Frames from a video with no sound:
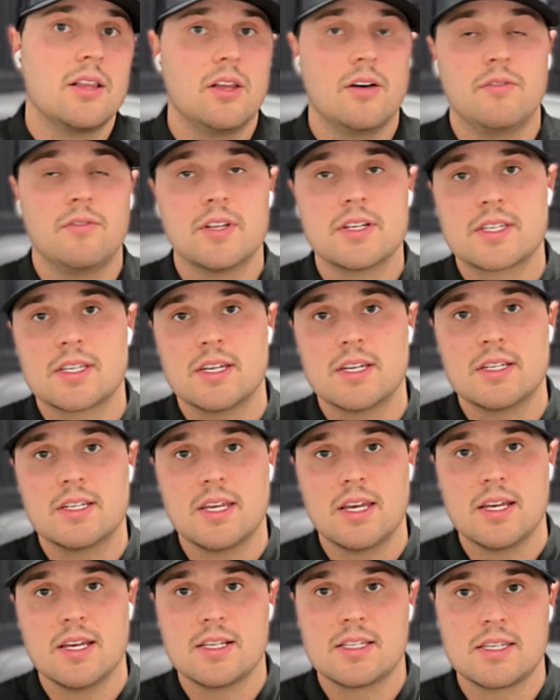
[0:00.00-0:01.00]
I love listening
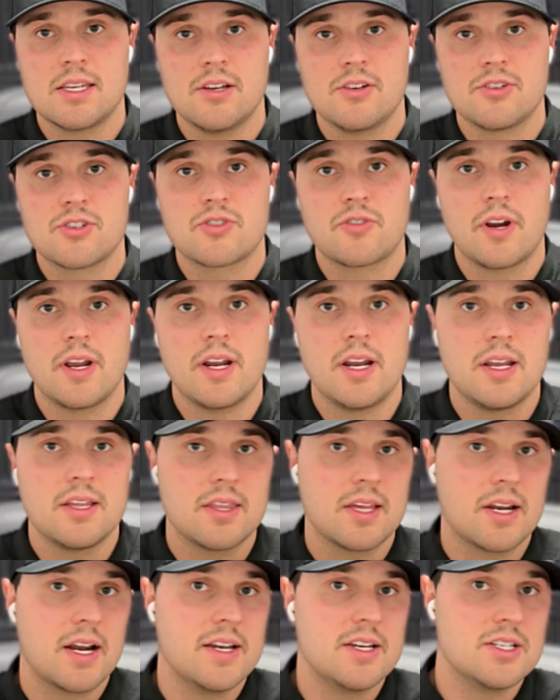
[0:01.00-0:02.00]
to his sales
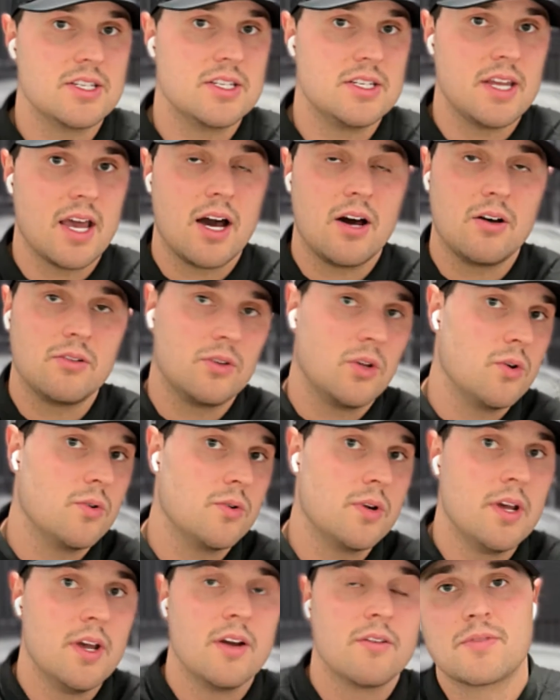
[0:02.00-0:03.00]
training that I just
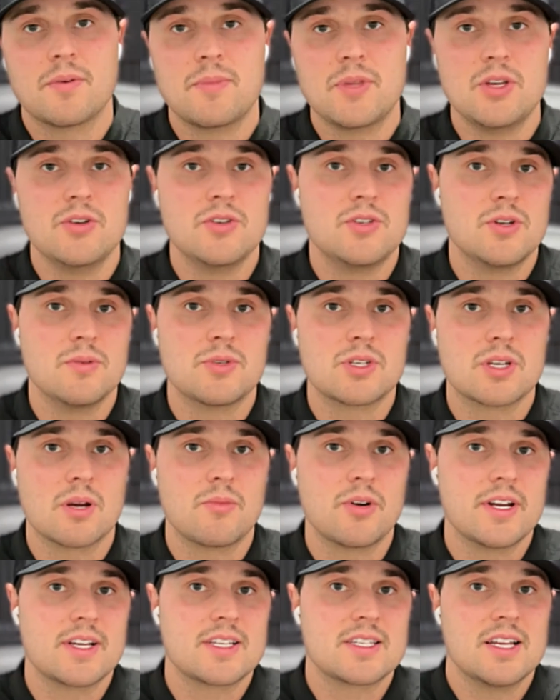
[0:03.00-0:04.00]
download from the YouTube
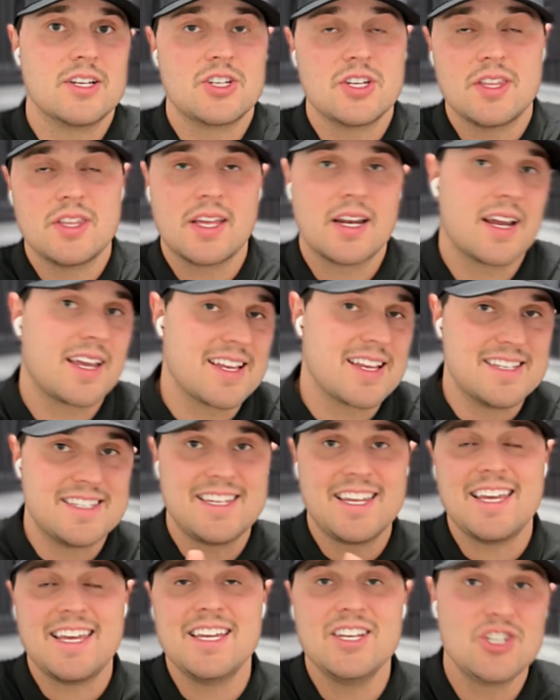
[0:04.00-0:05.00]
summary extension. Then I can
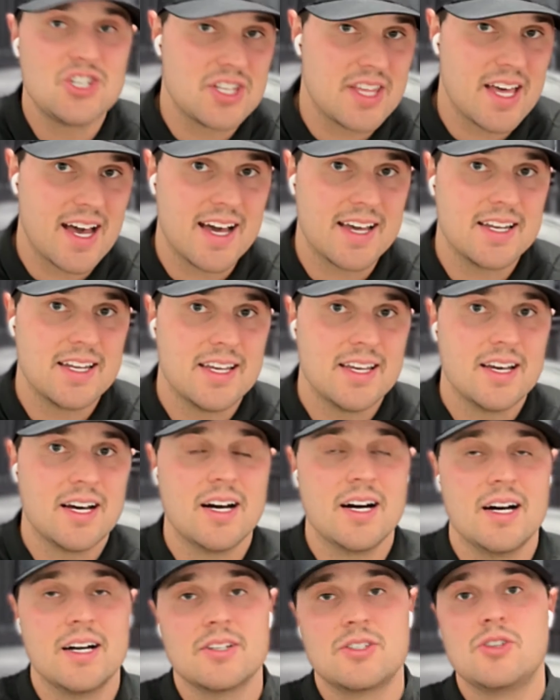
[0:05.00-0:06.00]
teach that
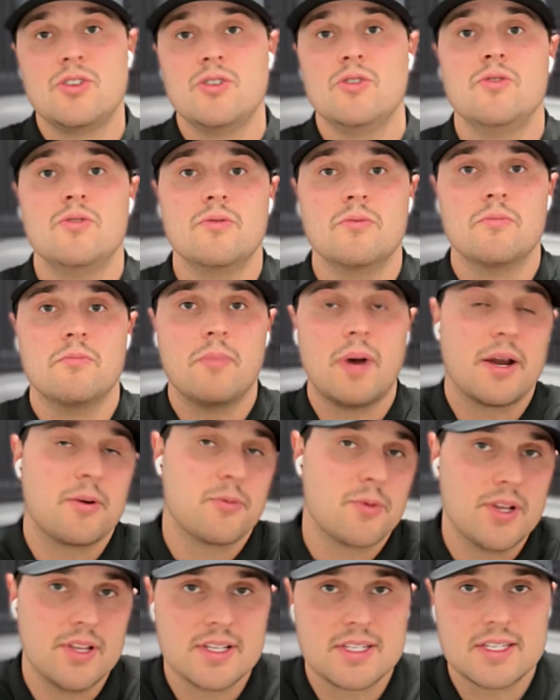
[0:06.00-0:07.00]
to my
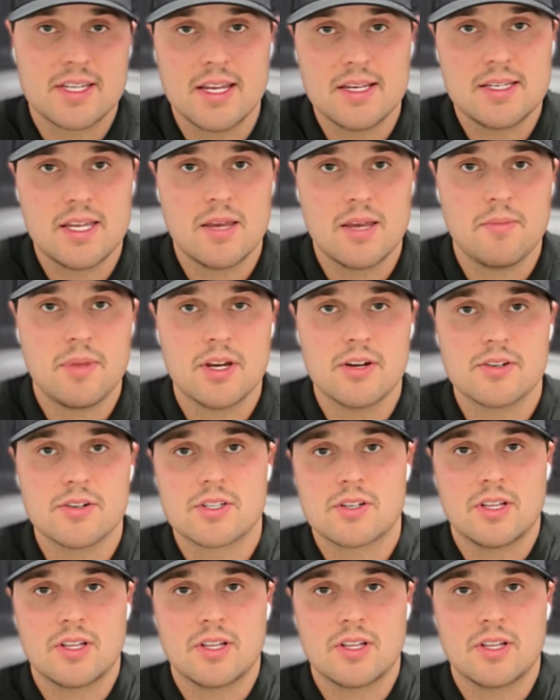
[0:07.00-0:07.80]
real estate team here.